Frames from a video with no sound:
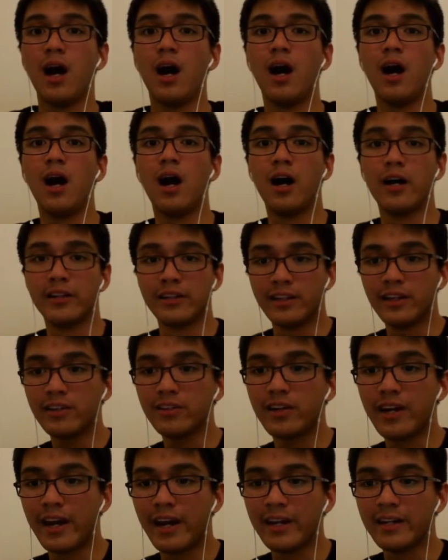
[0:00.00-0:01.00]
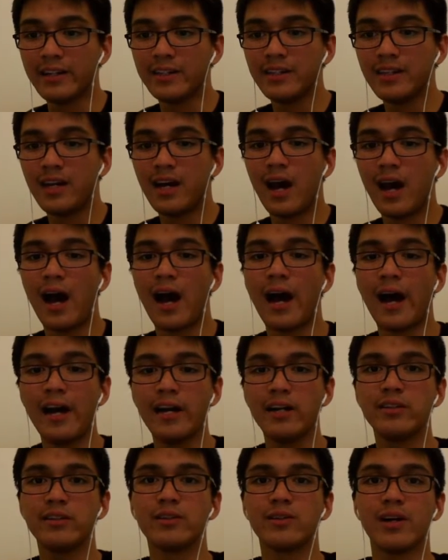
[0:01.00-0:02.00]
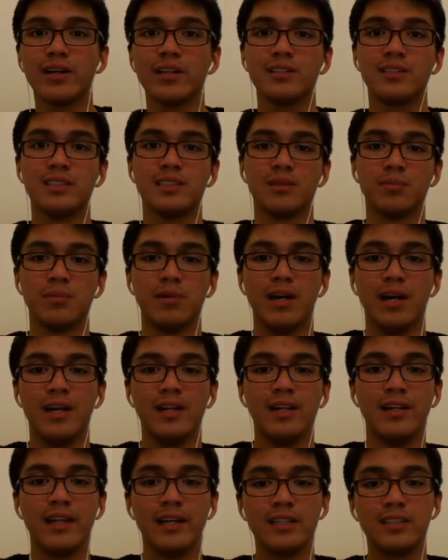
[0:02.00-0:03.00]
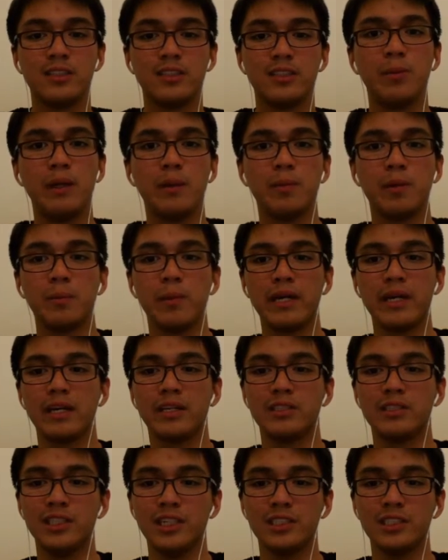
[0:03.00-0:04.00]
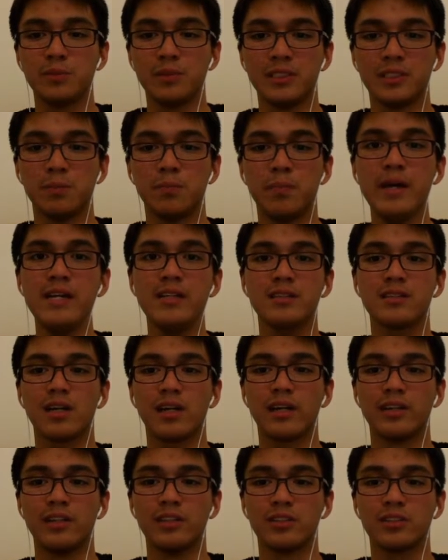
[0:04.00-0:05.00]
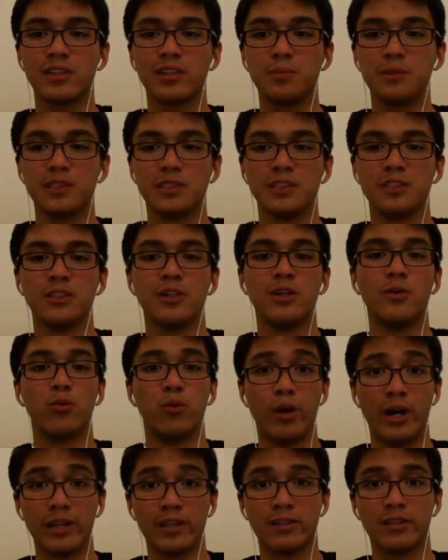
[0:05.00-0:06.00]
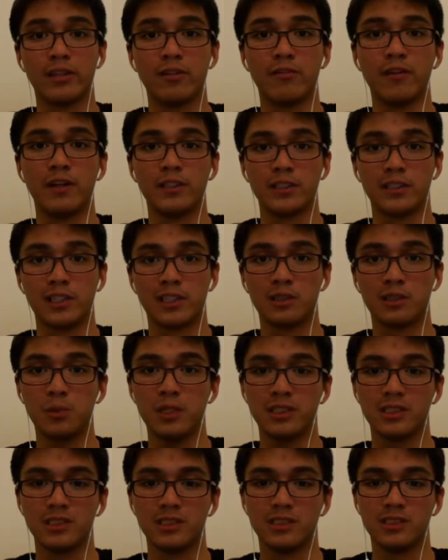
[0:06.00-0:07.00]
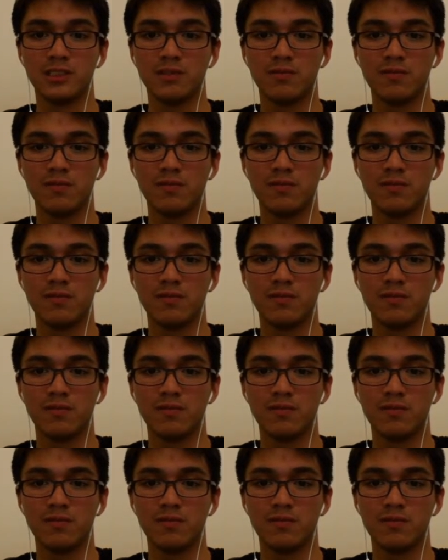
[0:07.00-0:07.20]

On the other hand, higher neuroticism led to people making judgments based on descriptions rather than facial expressions.